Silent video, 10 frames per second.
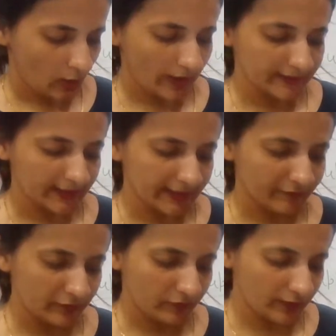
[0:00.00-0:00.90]
Now I think
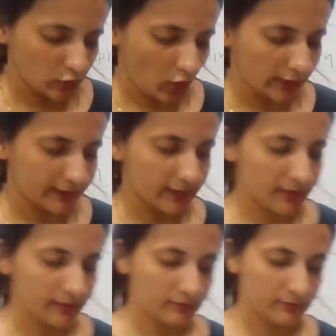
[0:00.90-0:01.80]
everyone got
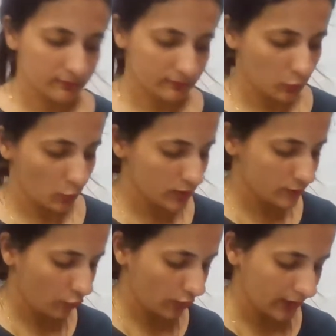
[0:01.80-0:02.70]
the
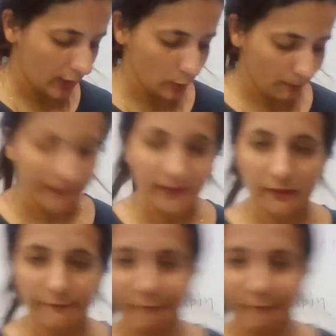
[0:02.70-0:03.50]
notes for the lupin